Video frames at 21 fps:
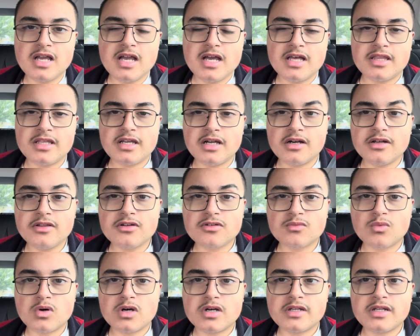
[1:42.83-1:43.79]
the other
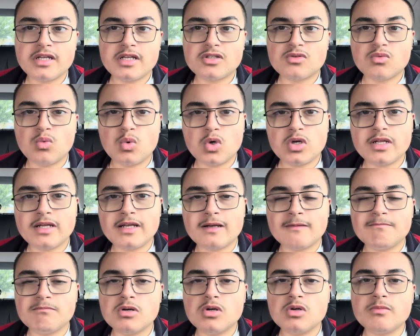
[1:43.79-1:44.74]
one is Woody
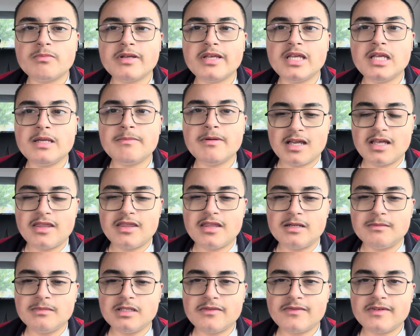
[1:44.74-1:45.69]
and Bo Peep and
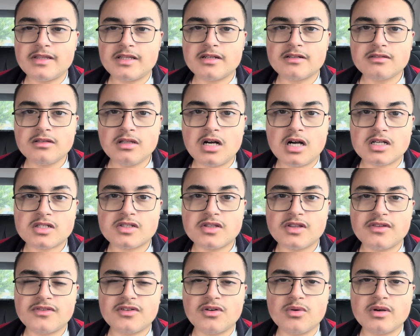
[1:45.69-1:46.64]
them living their
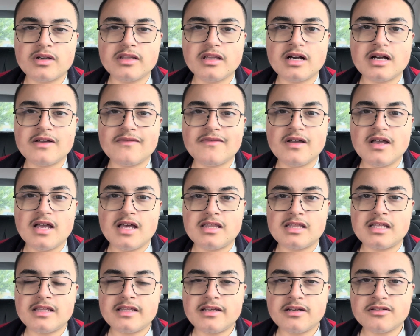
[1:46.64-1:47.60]
lost toy life,
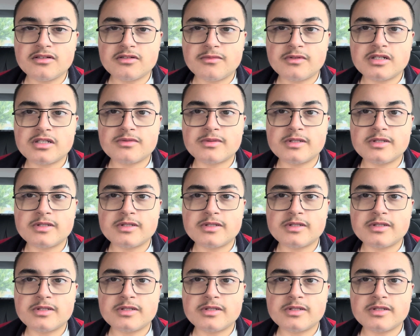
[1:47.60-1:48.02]
and then the other one is with